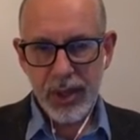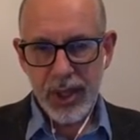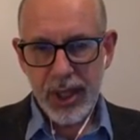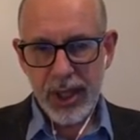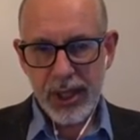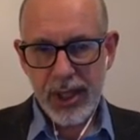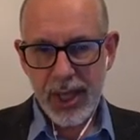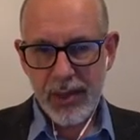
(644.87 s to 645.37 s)

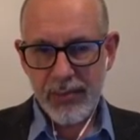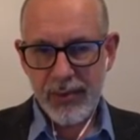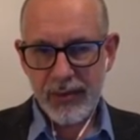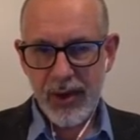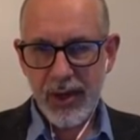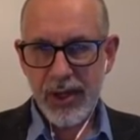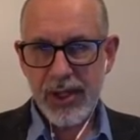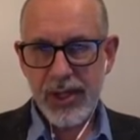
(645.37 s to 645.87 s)
It can be
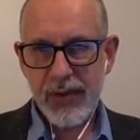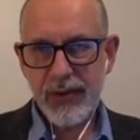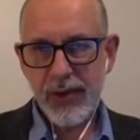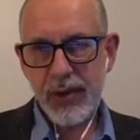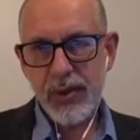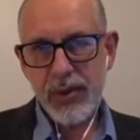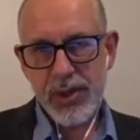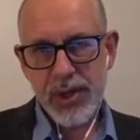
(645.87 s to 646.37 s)
very
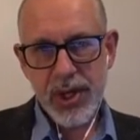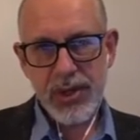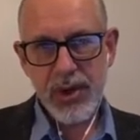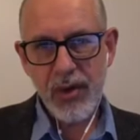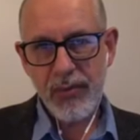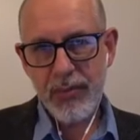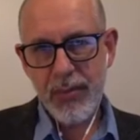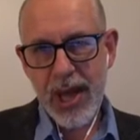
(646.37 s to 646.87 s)
difficult to sort
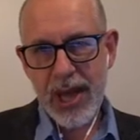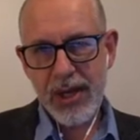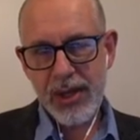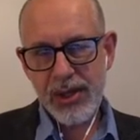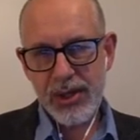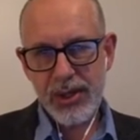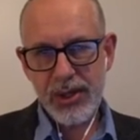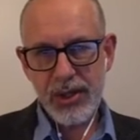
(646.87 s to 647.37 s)
of
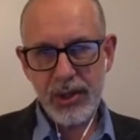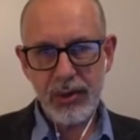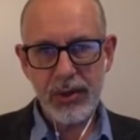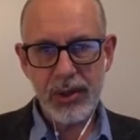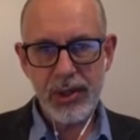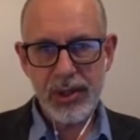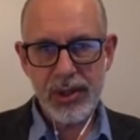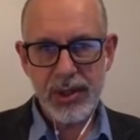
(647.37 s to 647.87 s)
manage
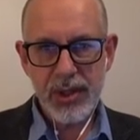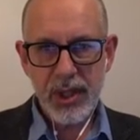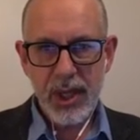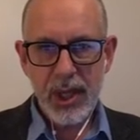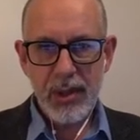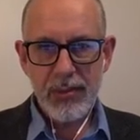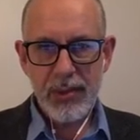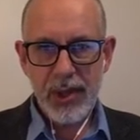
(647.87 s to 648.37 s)
students,
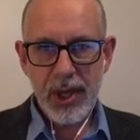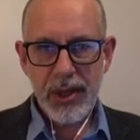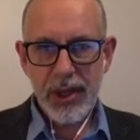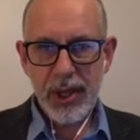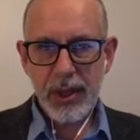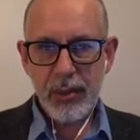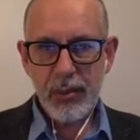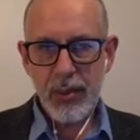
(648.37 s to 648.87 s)
but I
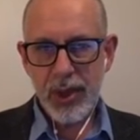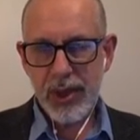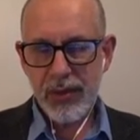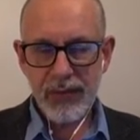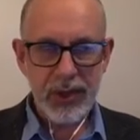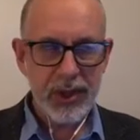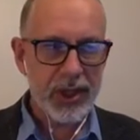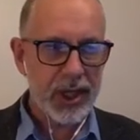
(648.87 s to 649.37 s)
think one of
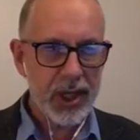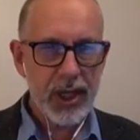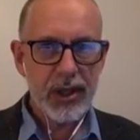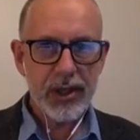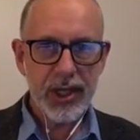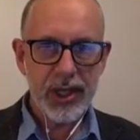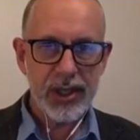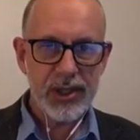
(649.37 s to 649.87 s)
the key
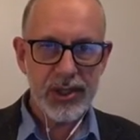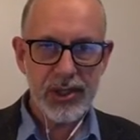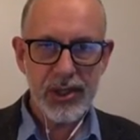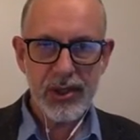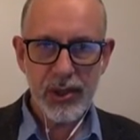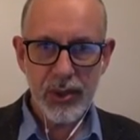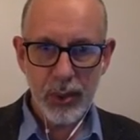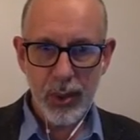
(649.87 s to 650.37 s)
things to
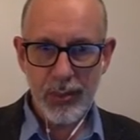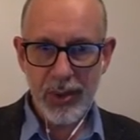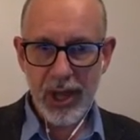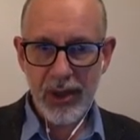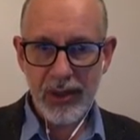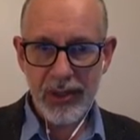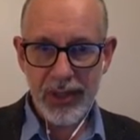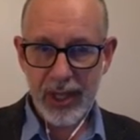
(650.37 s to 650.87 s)
do
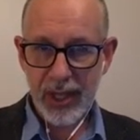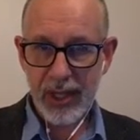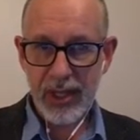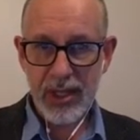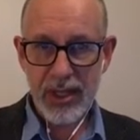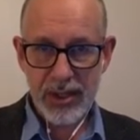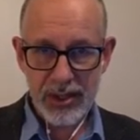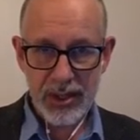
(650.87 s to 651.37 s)
about that
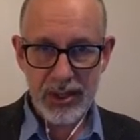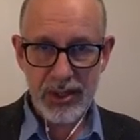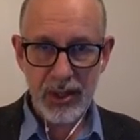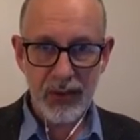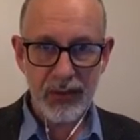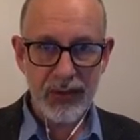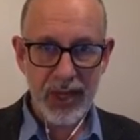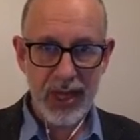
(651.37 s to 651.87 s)
is to sort
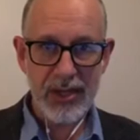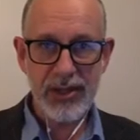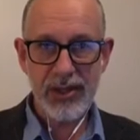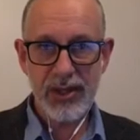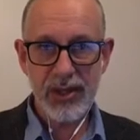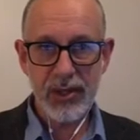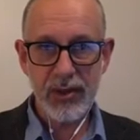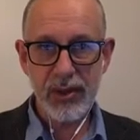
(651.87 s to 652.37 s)
of get
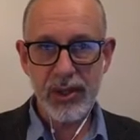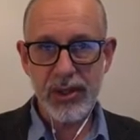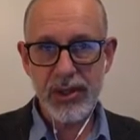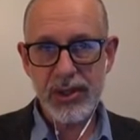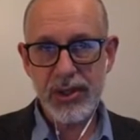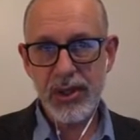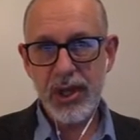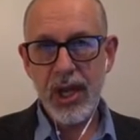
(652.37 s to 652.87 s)

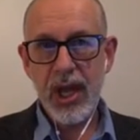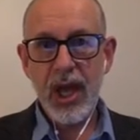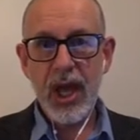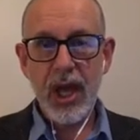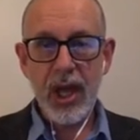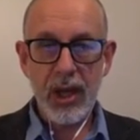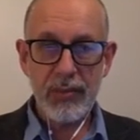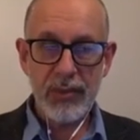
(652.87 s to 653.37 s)
students
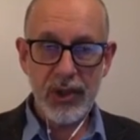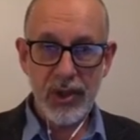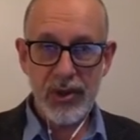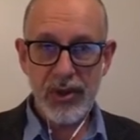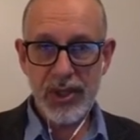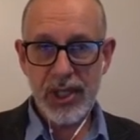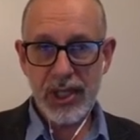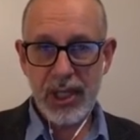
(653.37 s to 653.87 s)

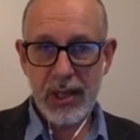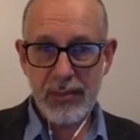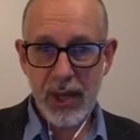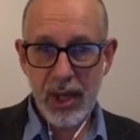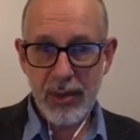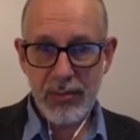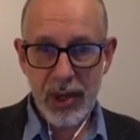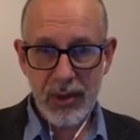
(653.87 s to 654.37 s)
using their
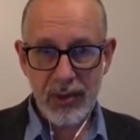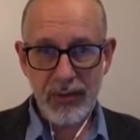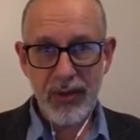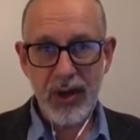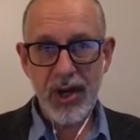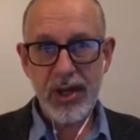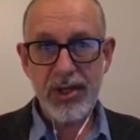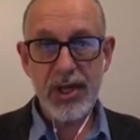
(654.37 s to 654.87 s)
mobile
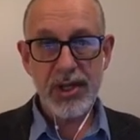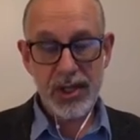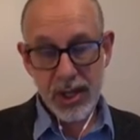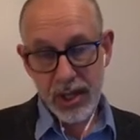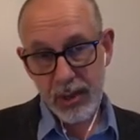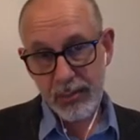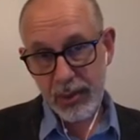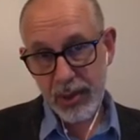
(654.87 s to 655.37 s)
devices in
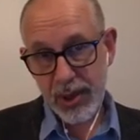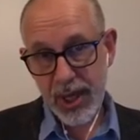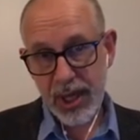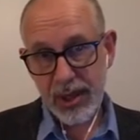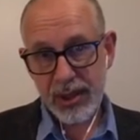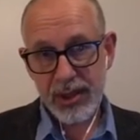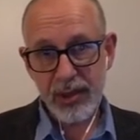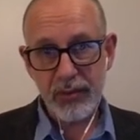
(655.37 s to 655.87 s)
a
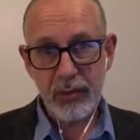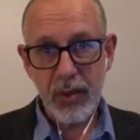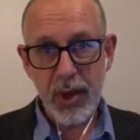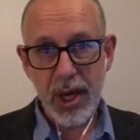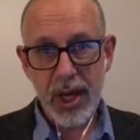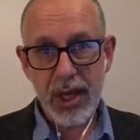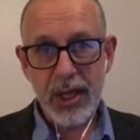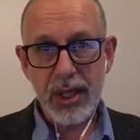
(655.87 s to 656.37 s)
productive
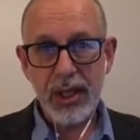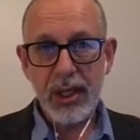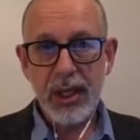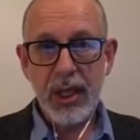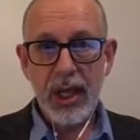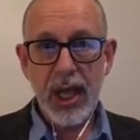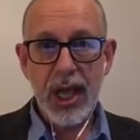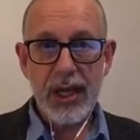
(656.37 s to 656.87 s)
way,
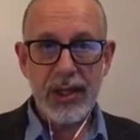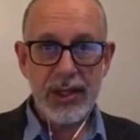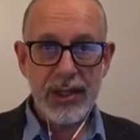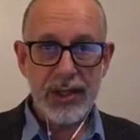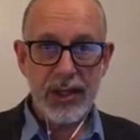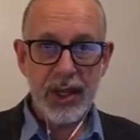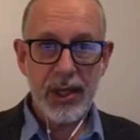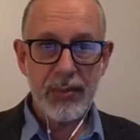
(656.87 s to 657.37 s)
and
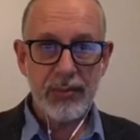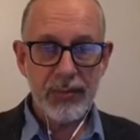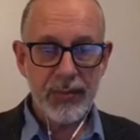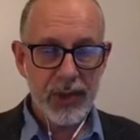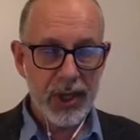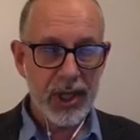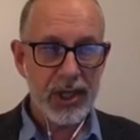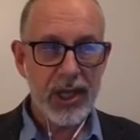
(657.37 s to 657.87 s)

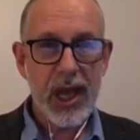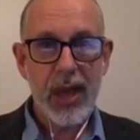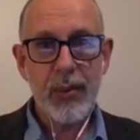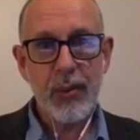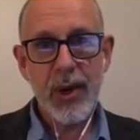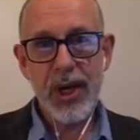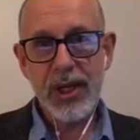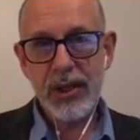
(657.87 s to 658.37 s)
in that
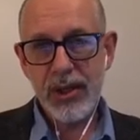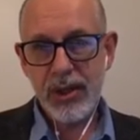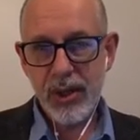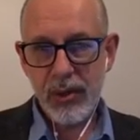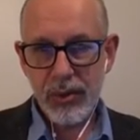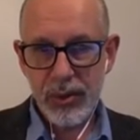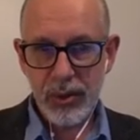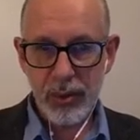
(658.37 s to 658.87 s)
way, you know,
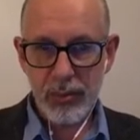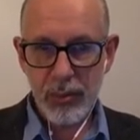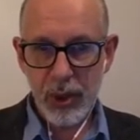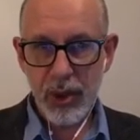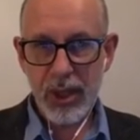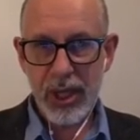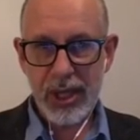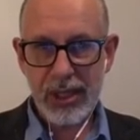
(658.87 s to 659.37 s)

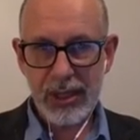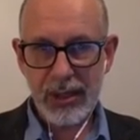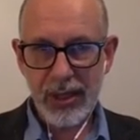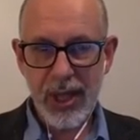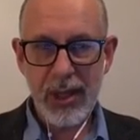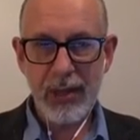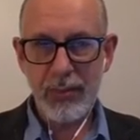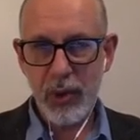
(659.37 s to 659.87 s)
they're